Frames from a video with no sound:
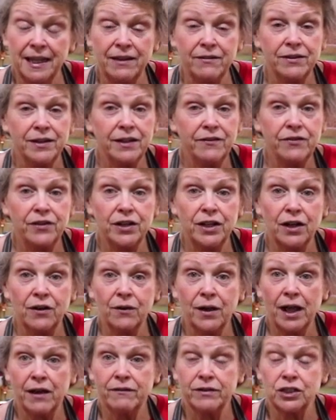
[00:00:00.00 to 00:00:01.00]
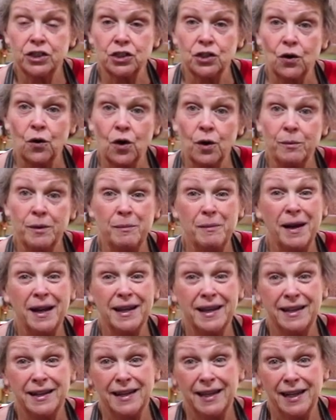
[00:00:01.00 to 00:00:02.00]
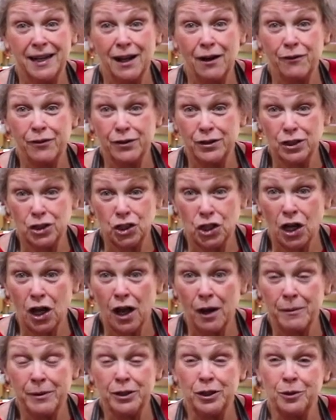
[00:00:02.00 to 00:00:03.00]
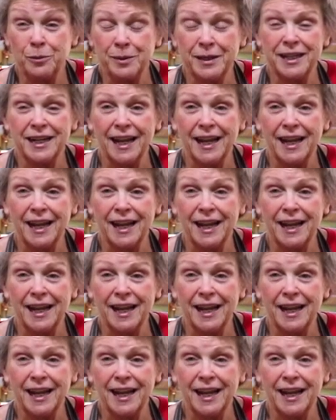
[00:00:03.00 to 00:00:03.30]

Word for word: Even if you don't have a storm, you might get laid off of your job and you'll be